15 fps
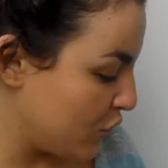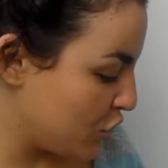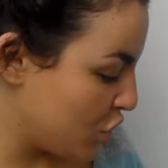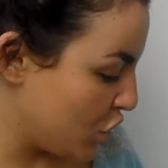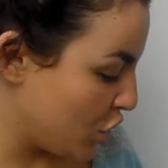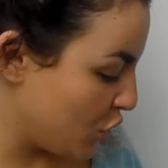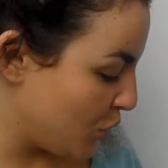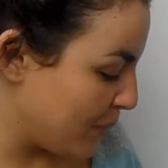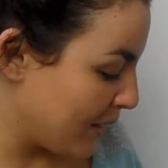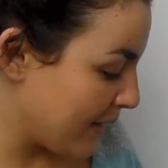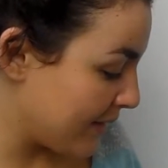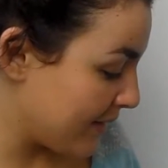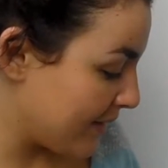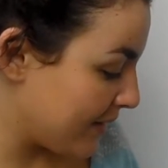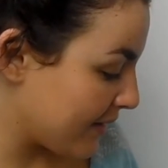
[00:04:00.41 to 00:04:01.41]
to use two
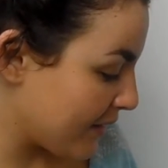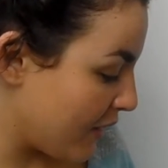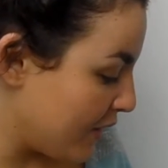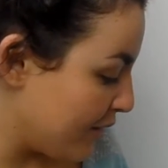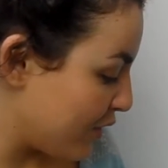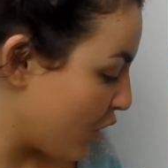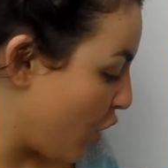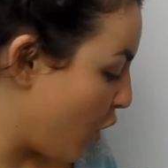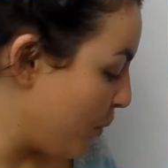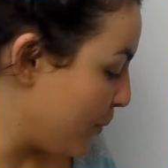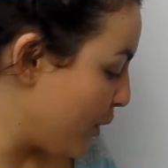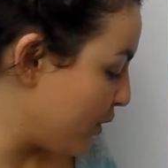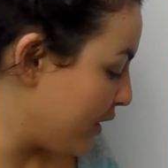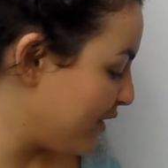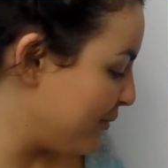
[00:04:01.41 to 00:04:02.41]
because this is kind of the
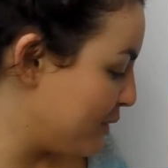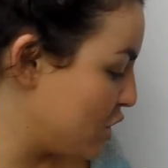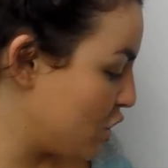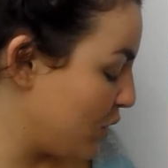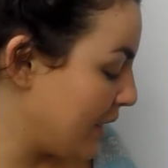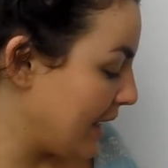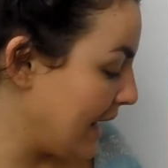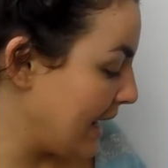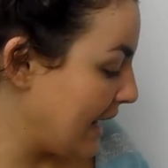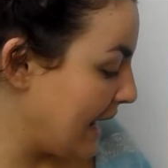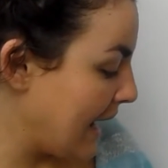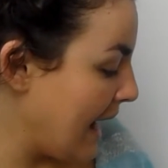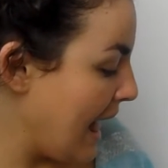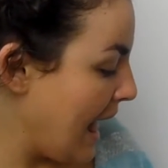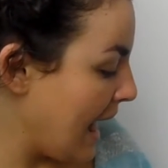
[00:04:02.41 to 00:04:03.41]
combo that I've been doing
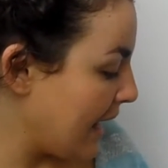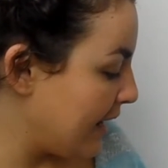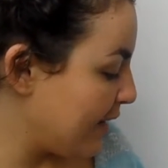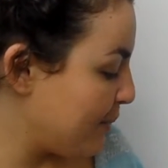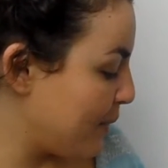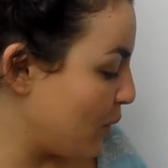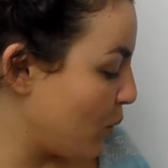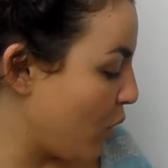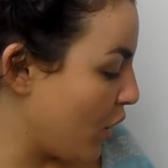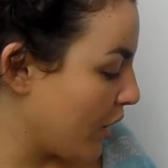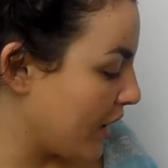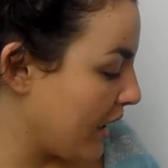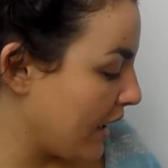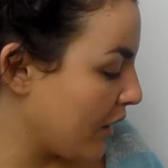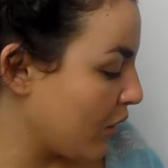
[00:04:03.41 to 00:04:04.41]
lately and it's been
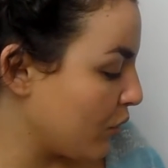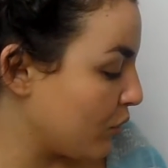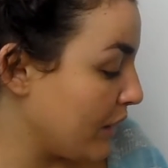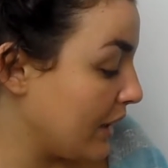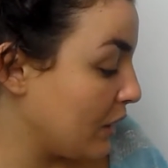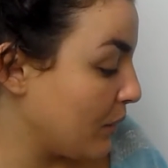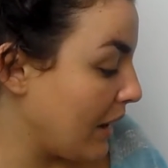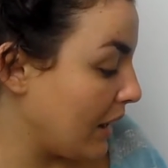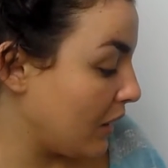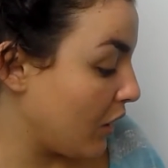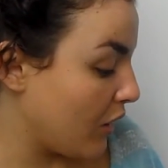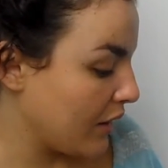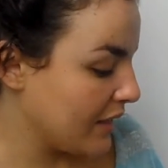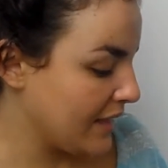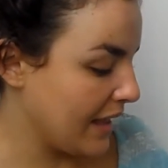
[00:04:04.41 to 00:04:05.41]
working really
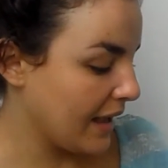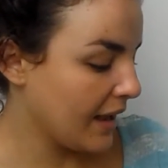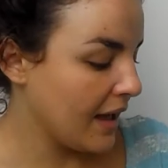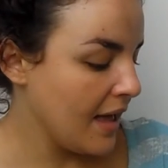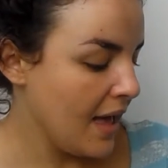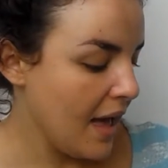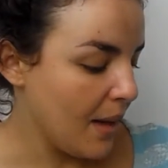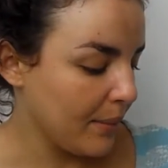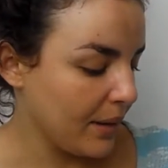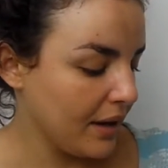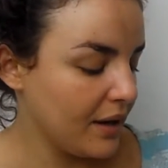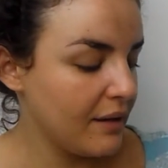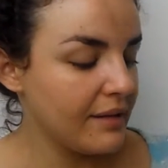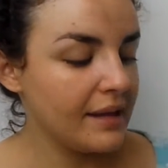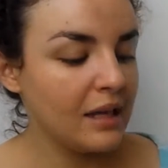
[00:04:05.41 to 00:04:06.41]
well, I think. I'm
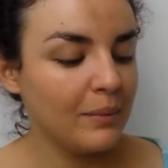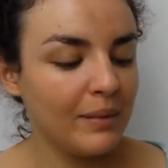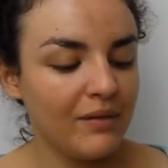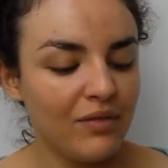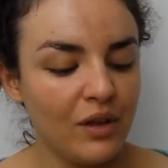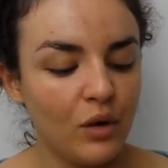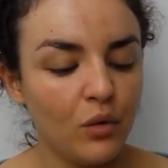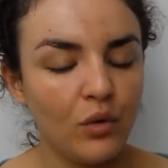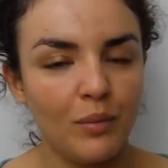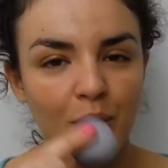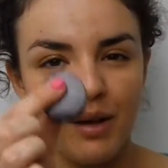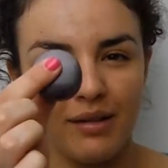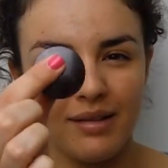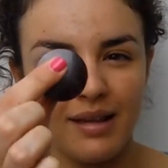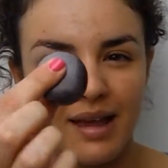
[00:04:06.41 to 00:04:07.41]
going to use a little bit of the Laura
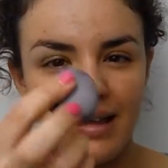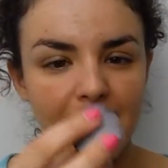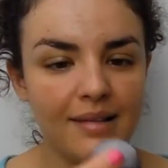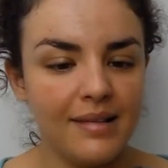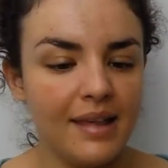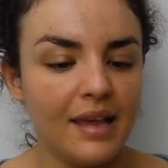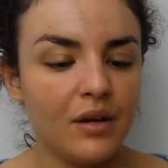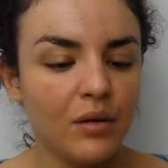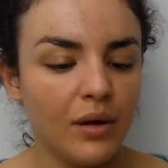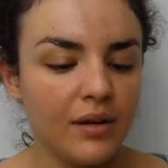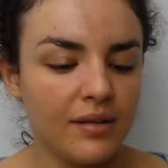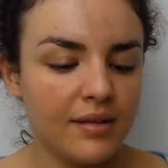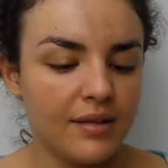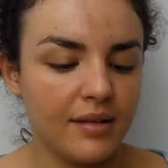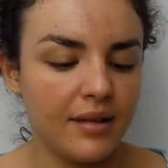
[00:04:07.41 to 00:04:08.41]
Mercier
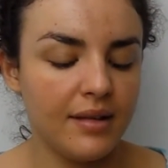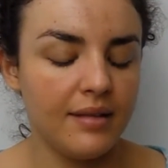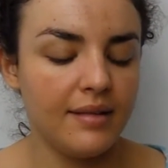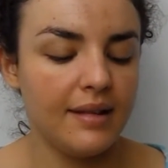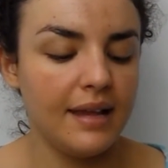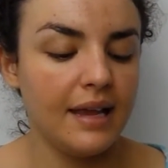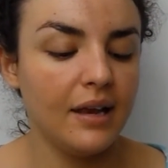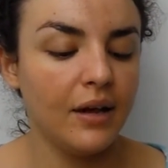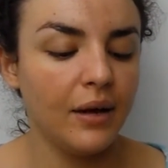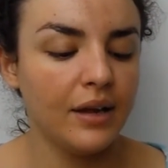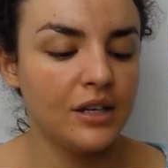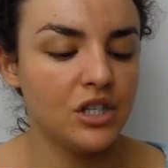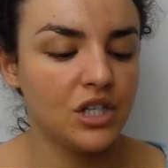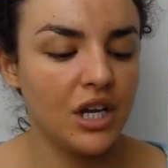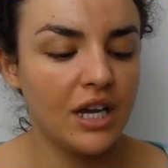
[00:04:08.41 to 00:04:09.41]
Secrets Concealer
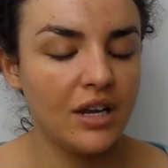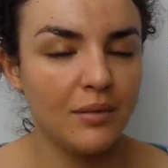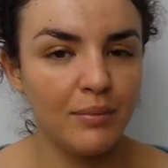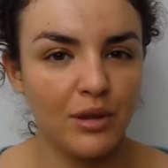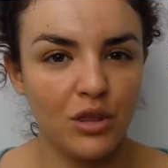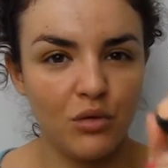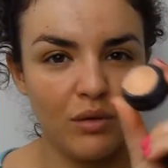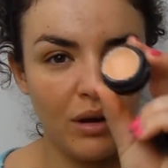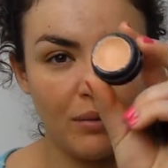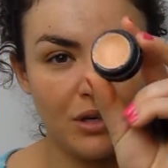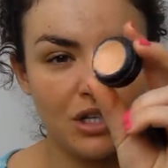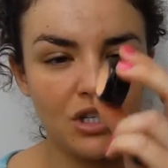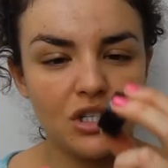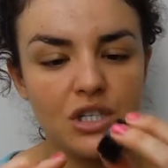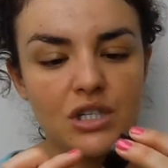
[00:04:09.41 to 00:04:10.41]
in shade number 3,
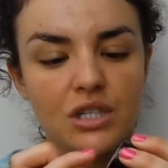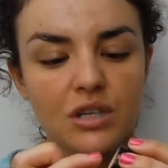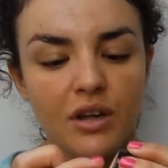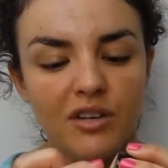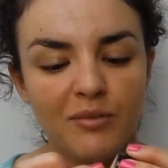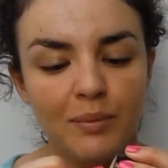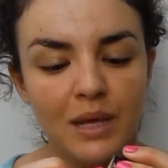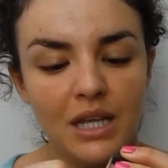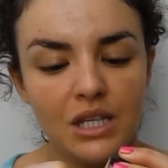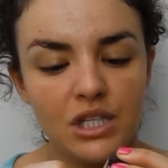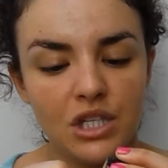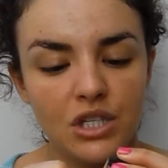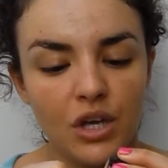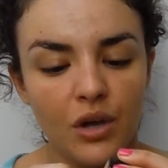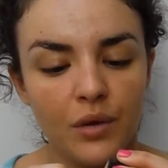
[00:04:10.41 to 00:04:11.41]
which is just this kind of
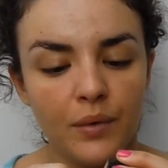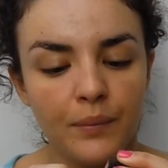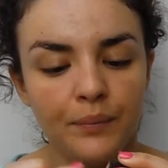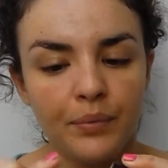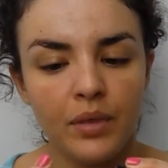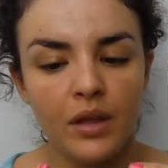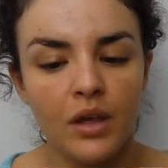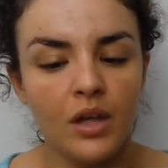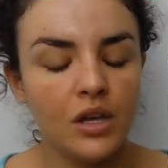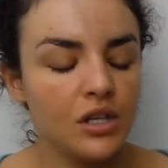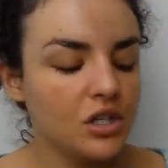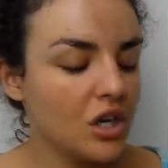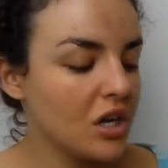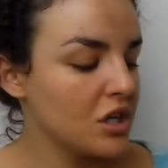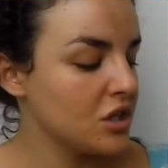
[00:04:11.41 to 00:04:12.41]
peachy tone.
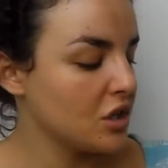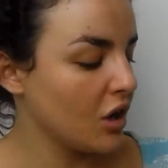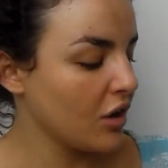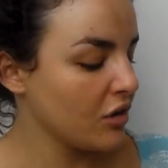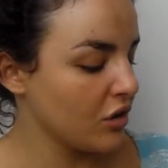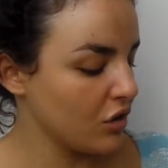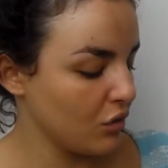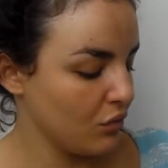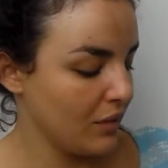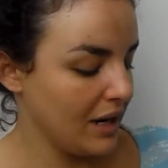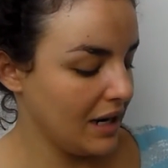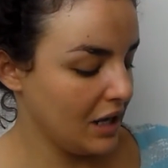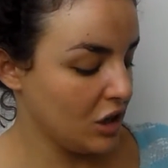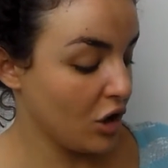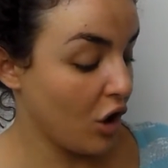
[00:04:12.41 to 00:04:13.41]
Just under the
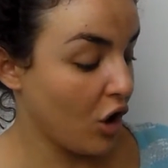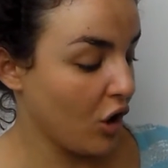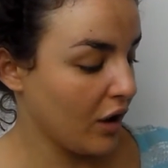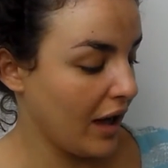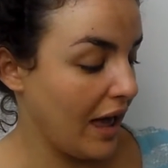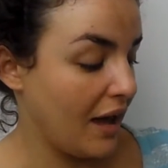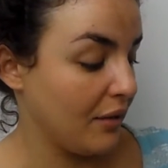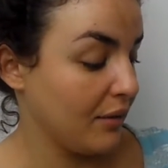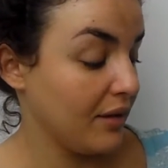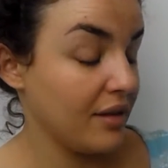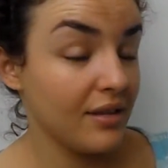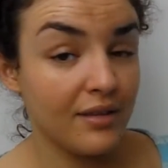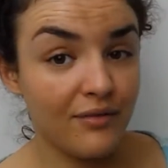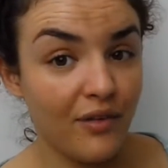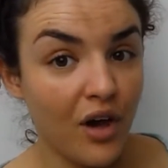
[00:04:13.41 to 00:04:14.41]
really dark
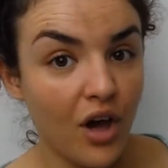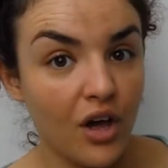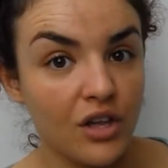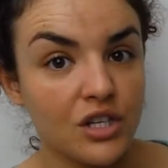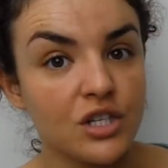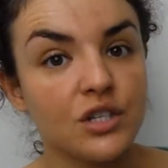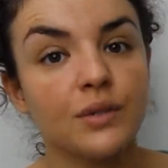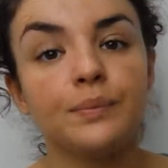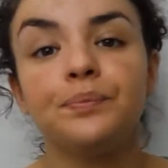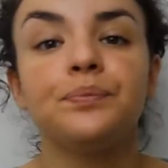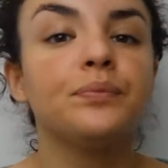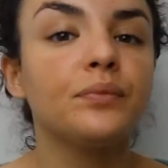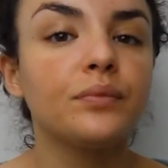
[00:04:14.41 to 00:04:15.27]
areas first.